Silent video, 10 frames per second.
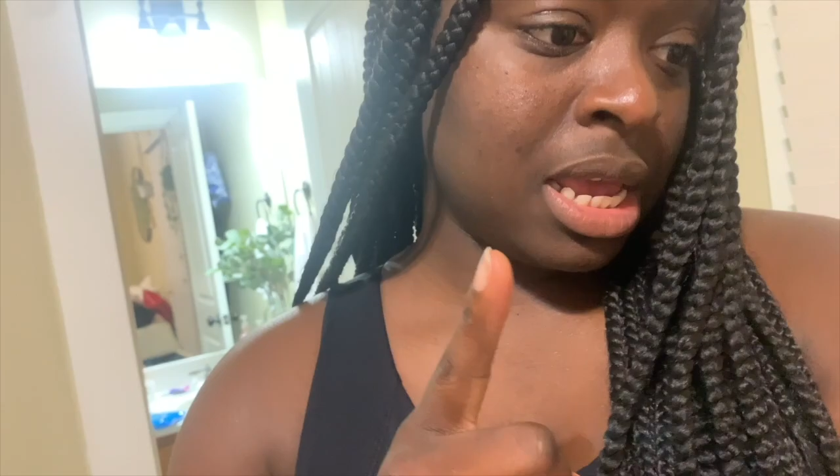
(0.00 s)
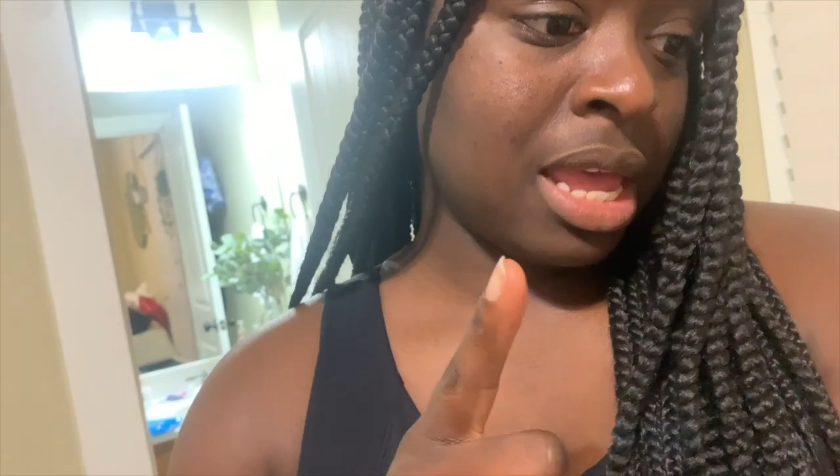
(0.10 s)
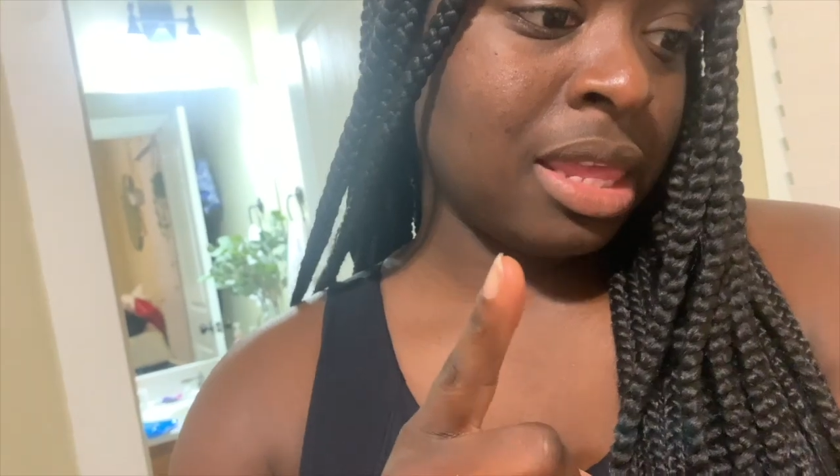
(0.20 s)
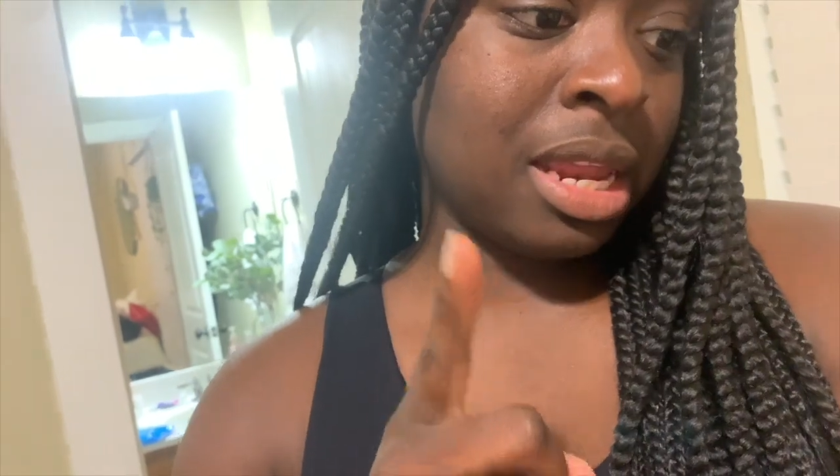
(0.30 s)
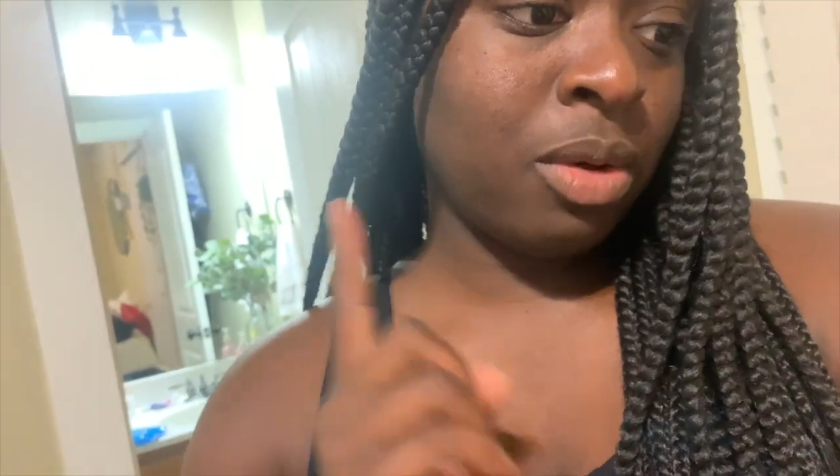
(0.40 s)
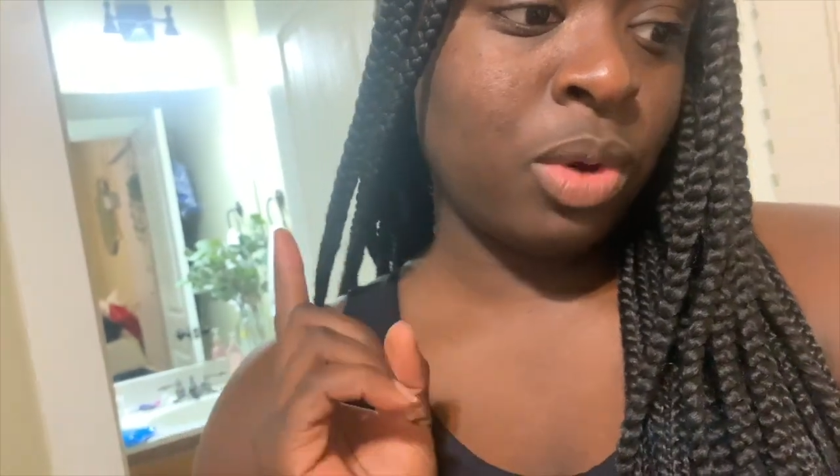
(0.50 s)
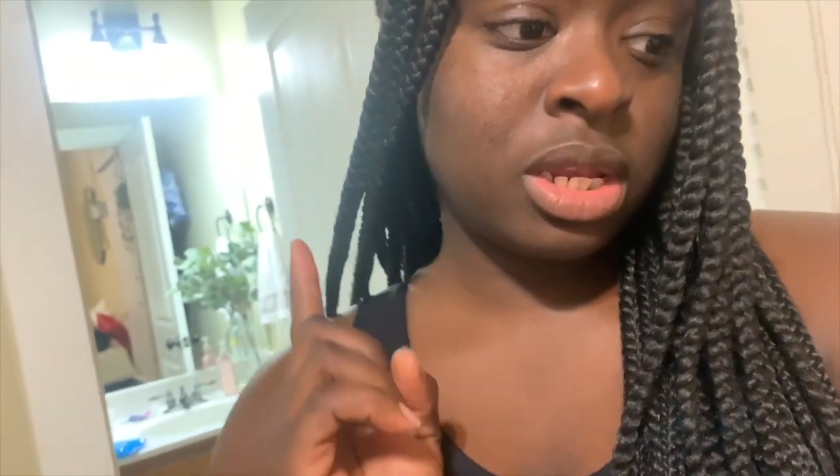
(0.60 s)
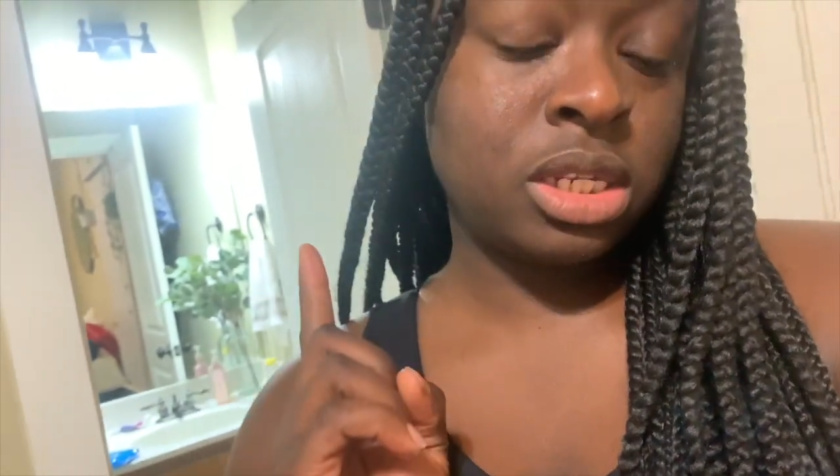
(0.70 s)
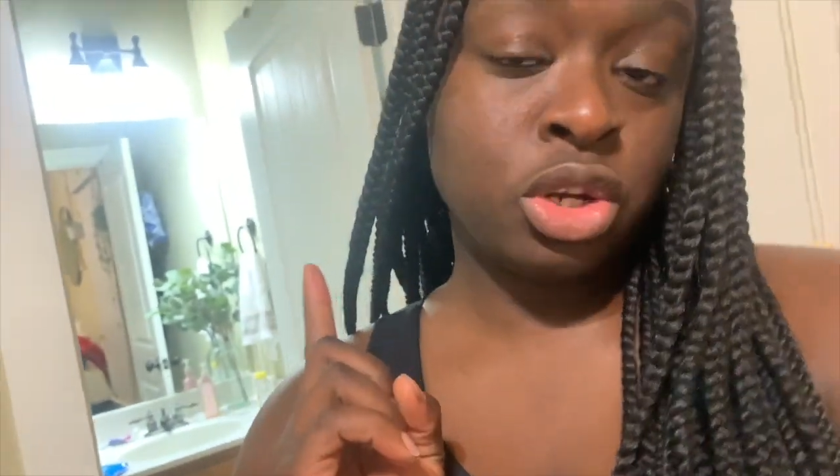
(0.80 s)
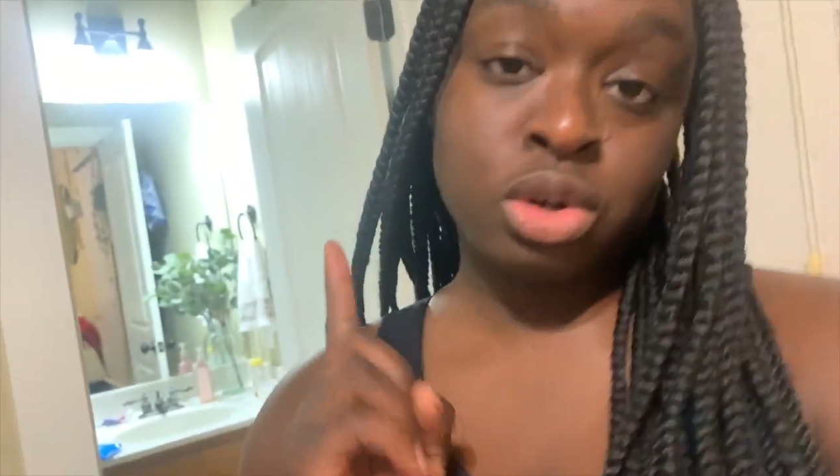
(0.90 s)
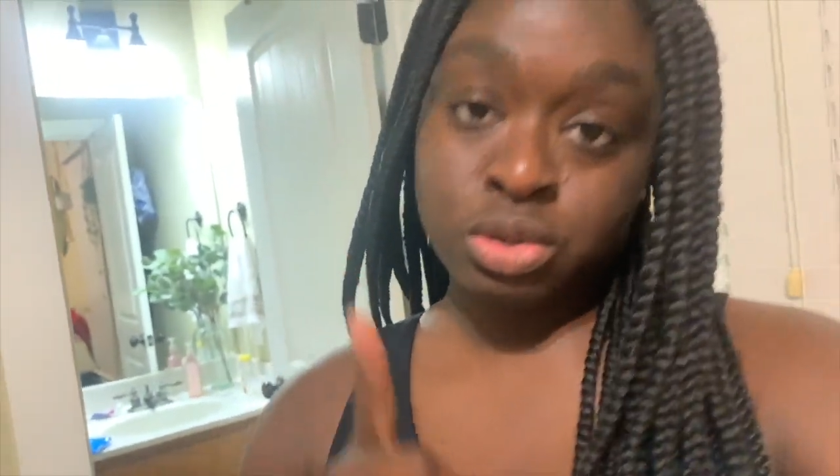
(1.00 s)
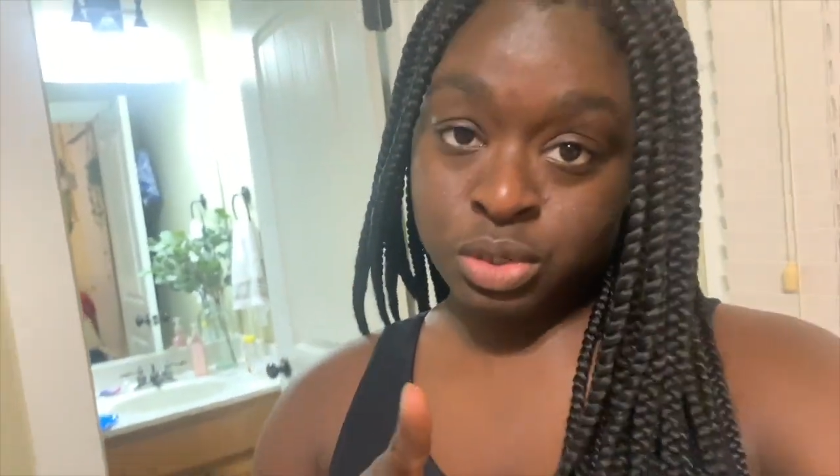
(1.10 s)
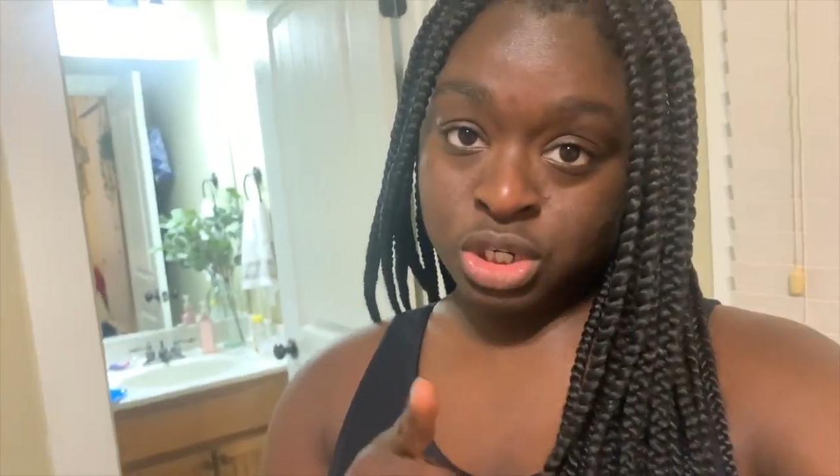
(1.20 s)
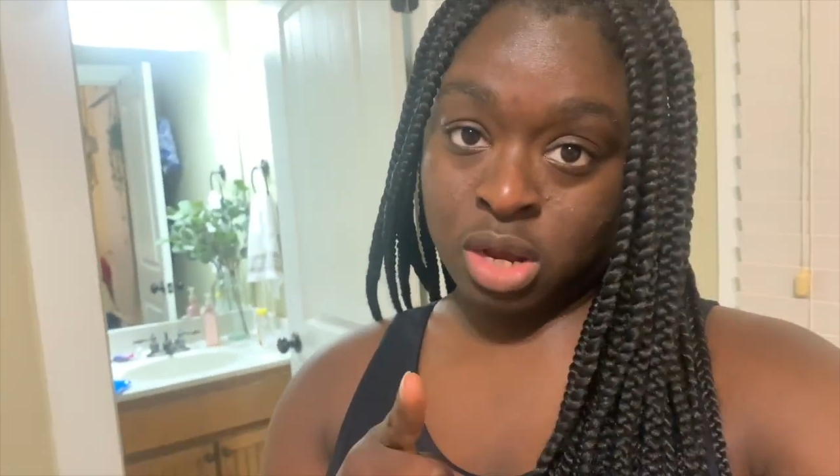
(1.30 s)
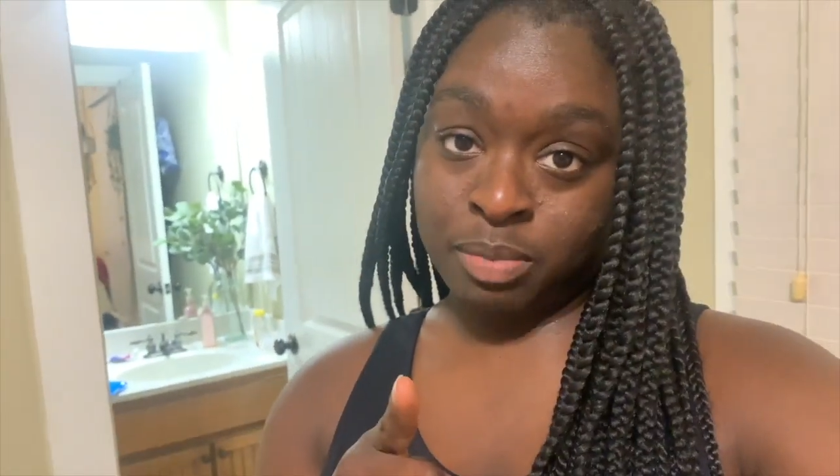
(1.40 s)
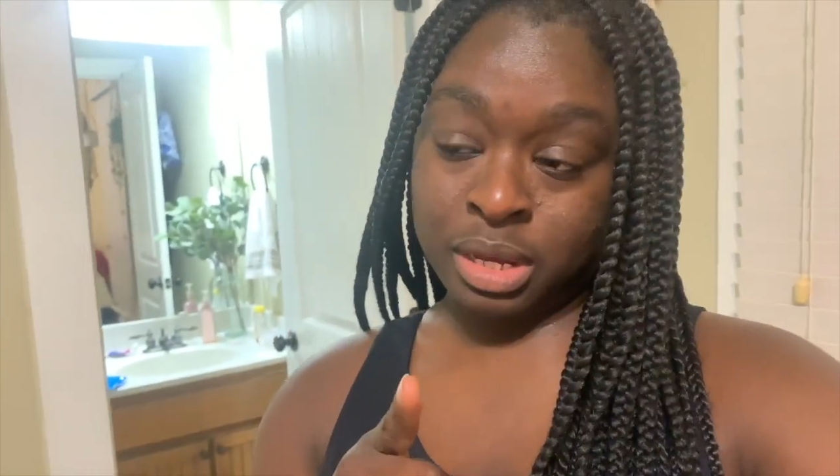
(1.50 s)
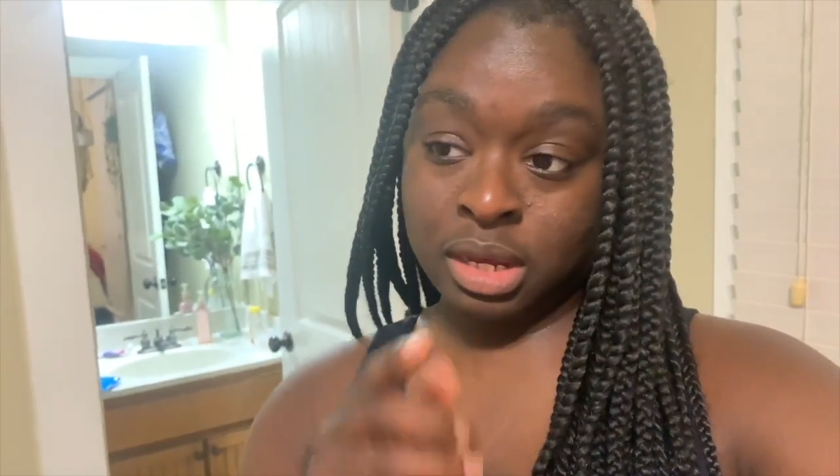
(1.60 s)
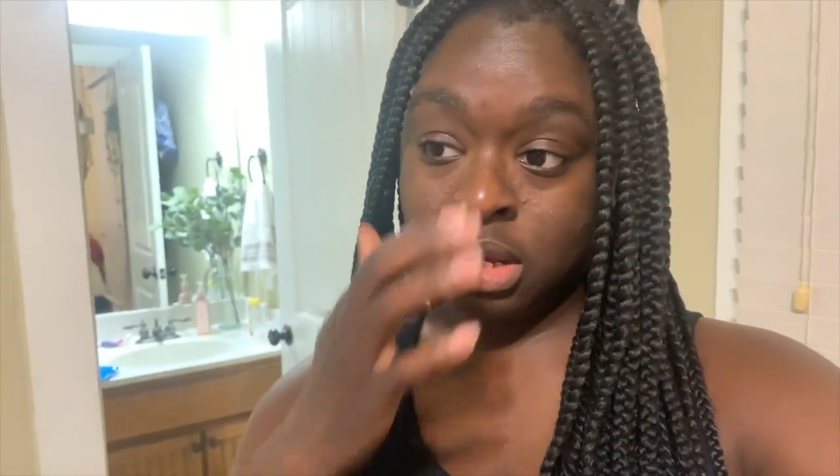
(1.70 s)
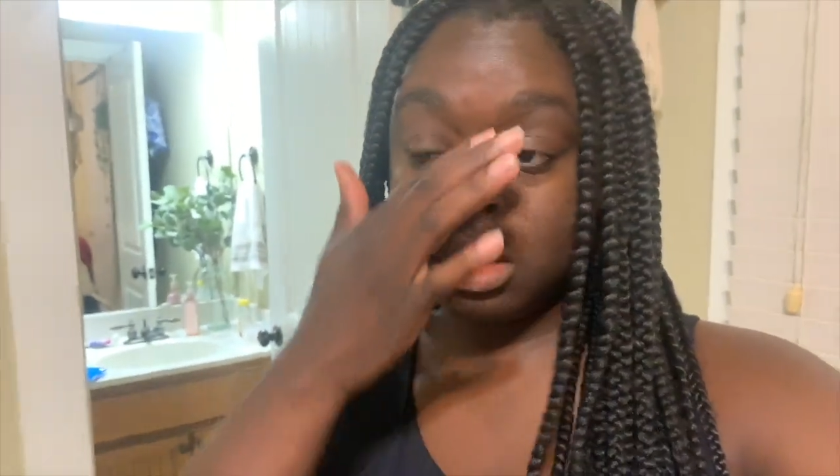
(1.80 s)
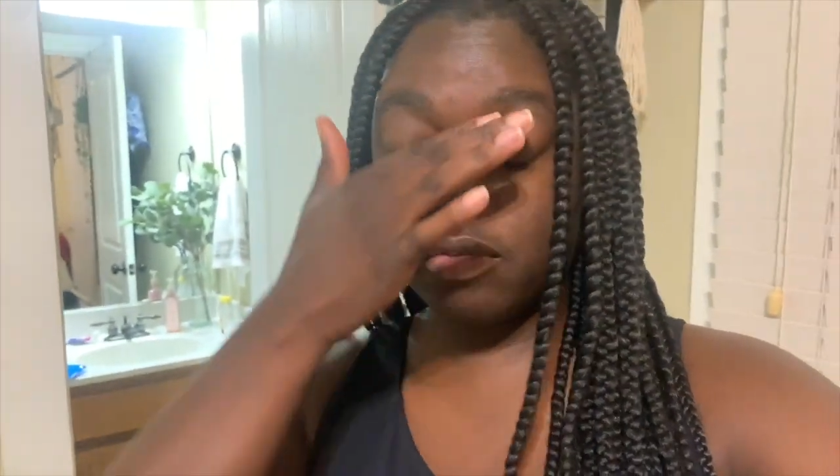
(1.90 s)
And then I went grocery shopping